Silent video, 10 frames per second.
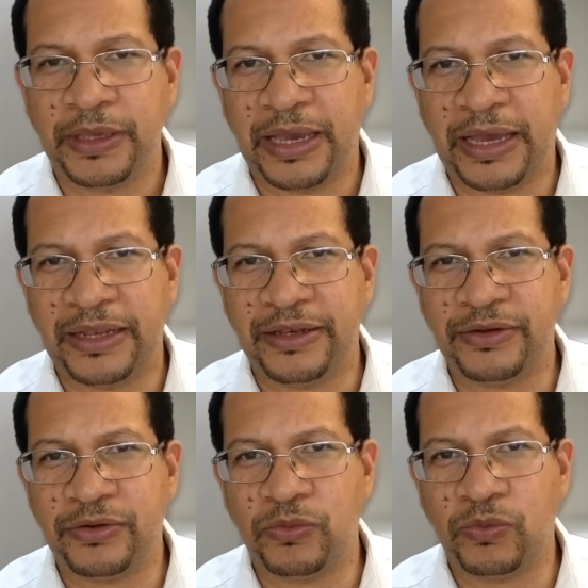
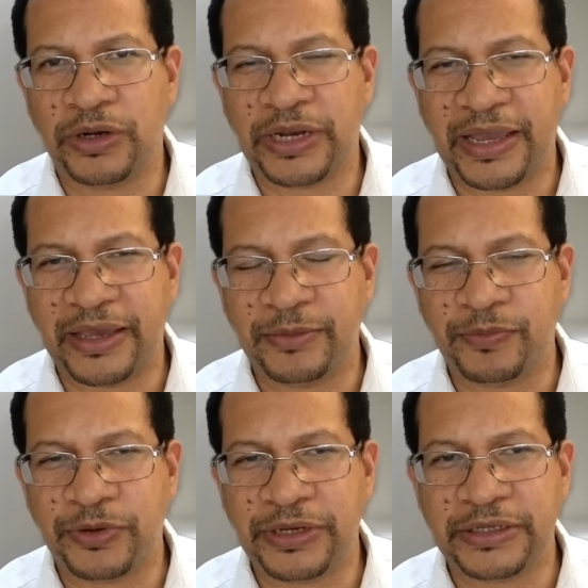And what I had
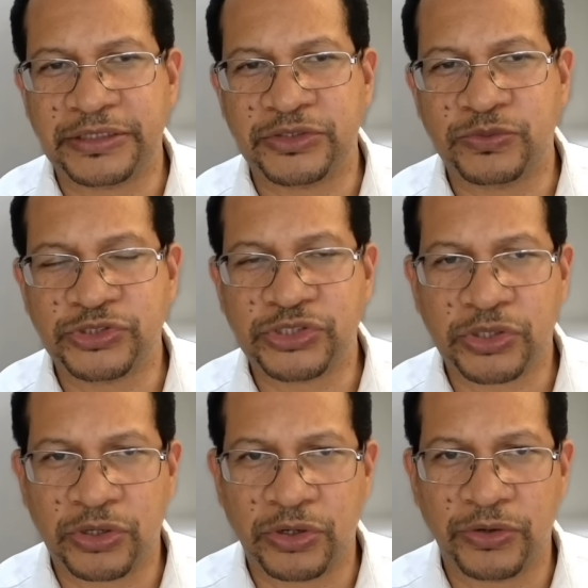predicted was
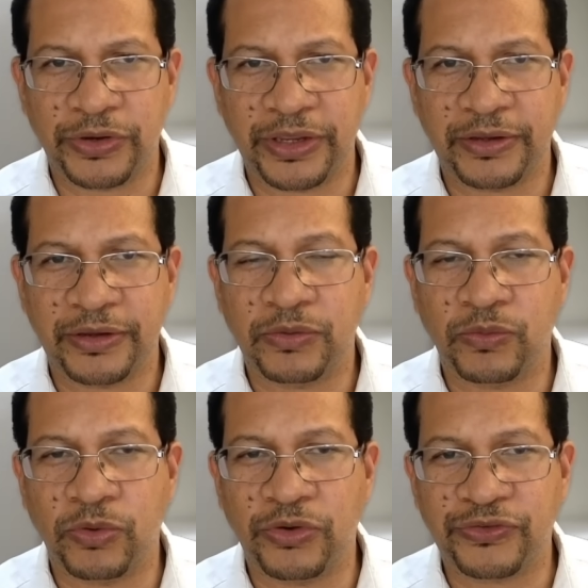occurring
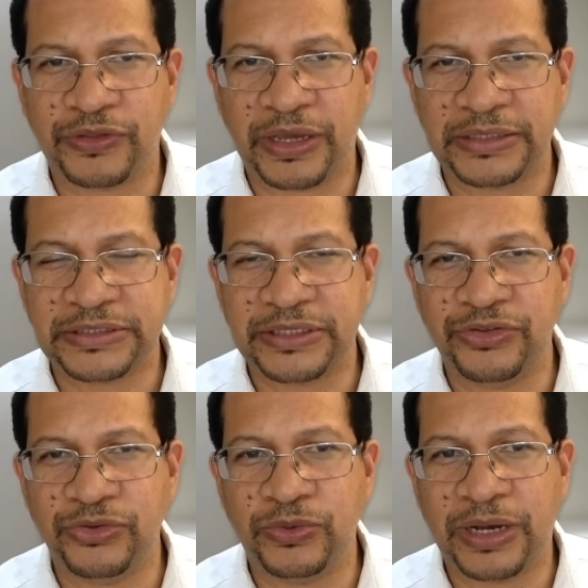was that
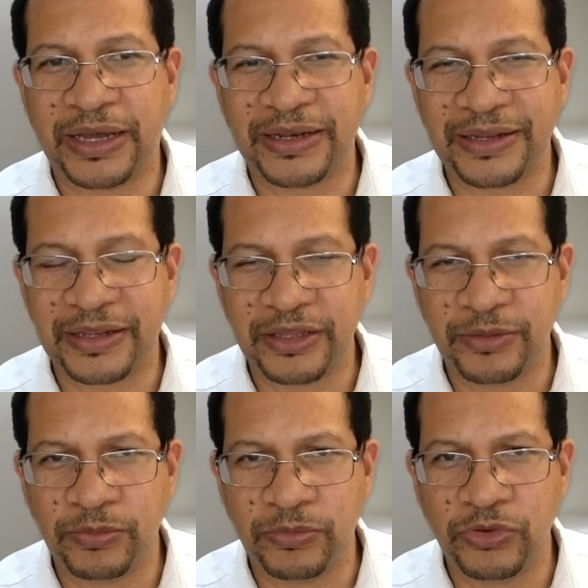you had an
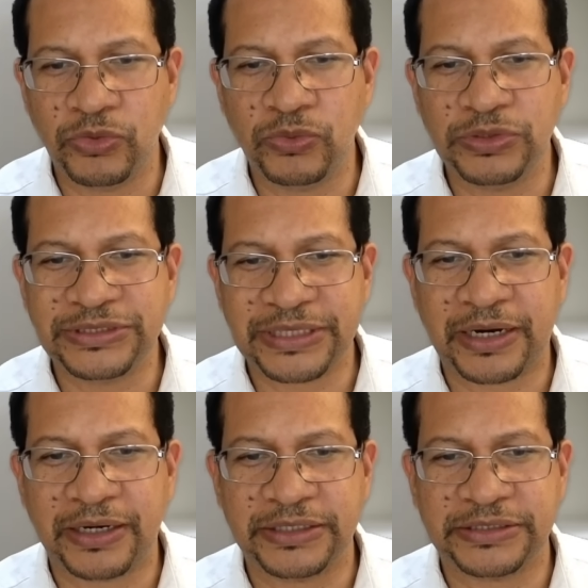immune
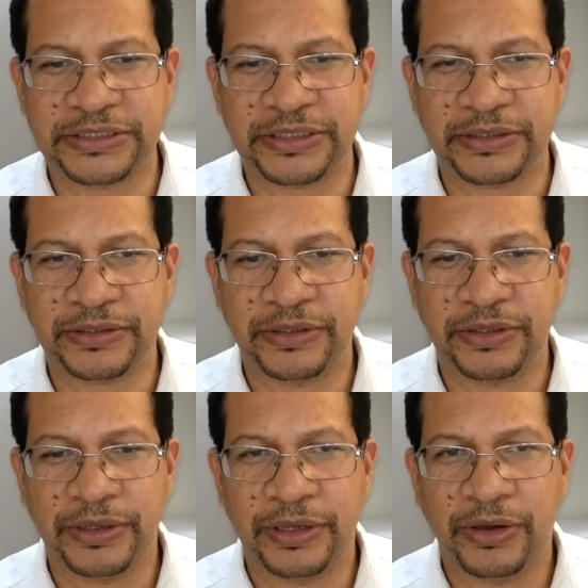targeting
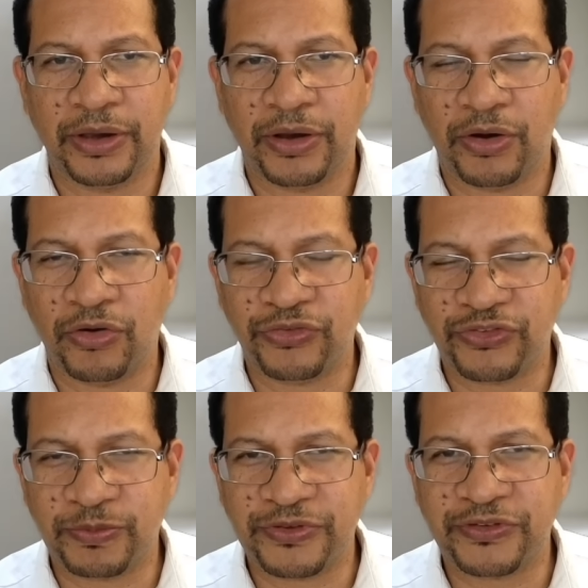of
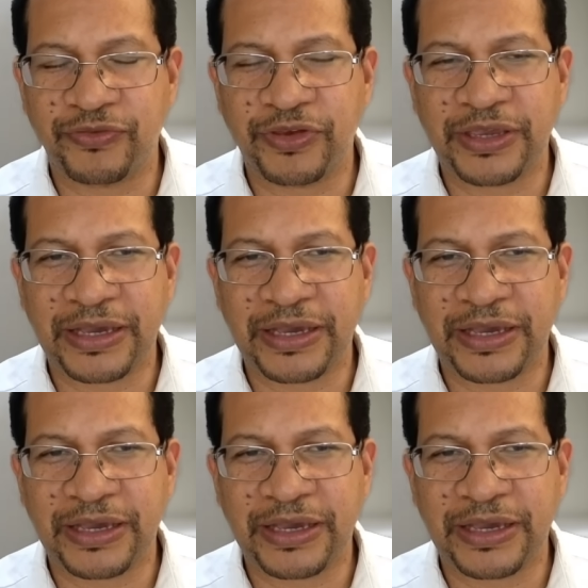specific